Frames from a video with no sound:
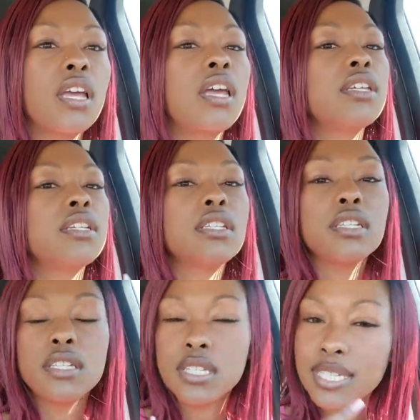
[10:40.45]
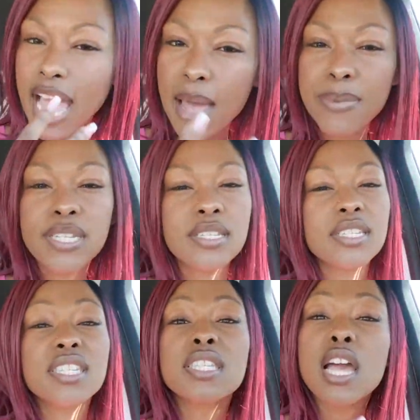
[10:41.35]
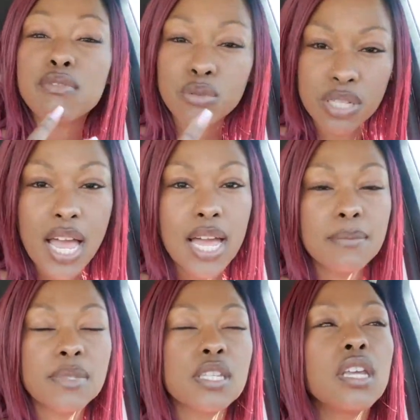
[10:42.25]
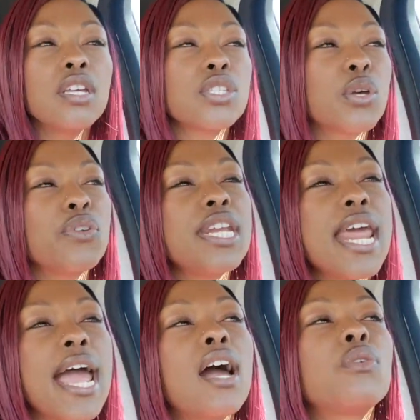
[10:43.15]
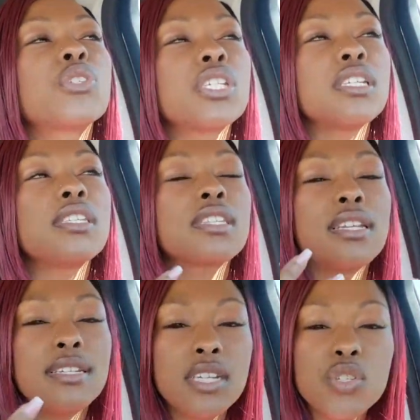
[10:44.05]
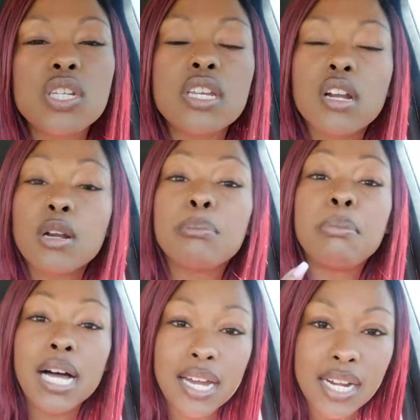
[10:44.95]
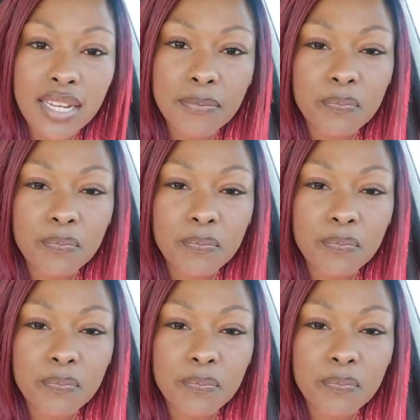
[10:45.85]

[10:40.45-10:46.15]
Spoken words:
And this happens several times. So now she's conditioning her body